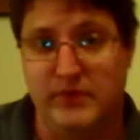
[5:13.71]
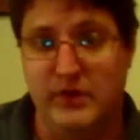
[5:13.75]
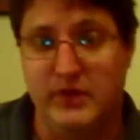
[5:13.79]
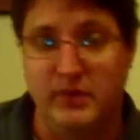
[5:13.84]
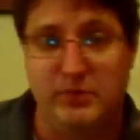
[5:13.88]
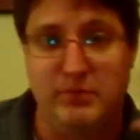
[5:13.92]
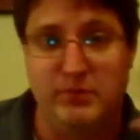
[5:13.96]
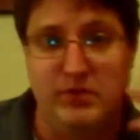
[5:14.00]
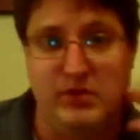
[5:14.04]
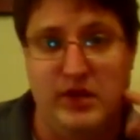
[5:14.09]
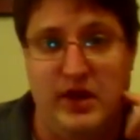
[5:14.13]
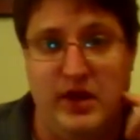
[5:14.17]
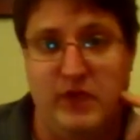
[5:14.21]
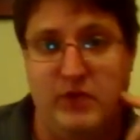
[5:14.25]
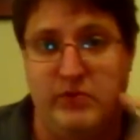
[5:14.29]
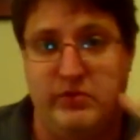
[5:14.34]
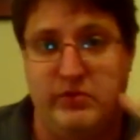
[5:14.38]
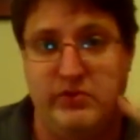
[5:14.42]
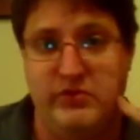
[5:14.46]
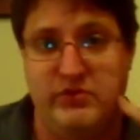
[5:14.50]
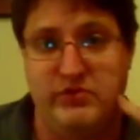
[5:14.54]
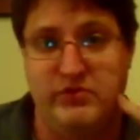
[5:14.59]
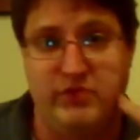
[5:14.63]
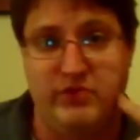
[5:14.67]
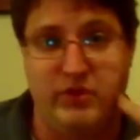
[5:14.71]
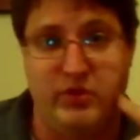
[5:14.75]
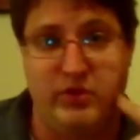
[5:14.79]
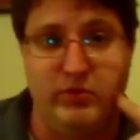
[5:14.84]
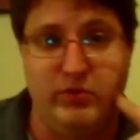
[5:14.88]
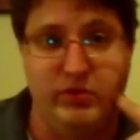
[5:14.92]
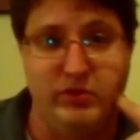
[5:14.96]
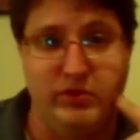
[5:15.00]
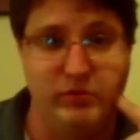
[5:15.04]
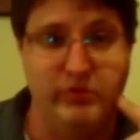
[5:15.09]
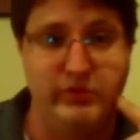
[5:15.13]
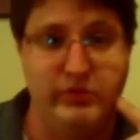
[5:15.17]
you know plot reasons. I
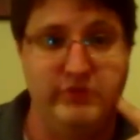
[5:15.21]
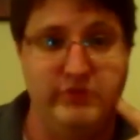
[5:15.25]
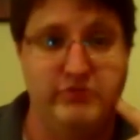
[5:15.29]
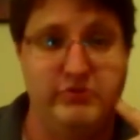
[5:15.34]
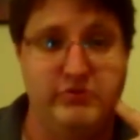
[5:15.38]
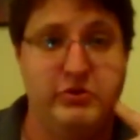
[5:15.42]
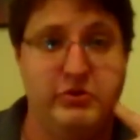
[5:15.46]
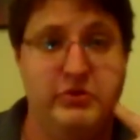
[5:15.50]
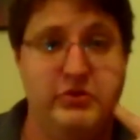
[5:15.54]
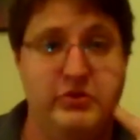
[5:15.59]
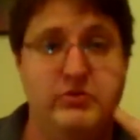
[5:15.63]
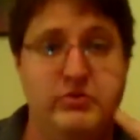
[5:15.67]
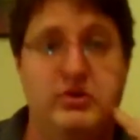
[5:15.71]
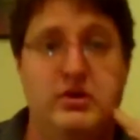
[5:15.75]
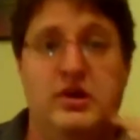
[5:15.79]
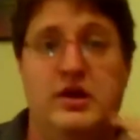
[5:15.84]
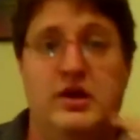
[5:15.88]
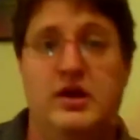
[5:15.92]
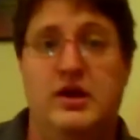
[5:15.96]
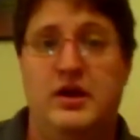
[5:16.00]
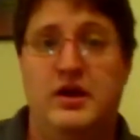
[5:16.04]
don't want to ruin it for you.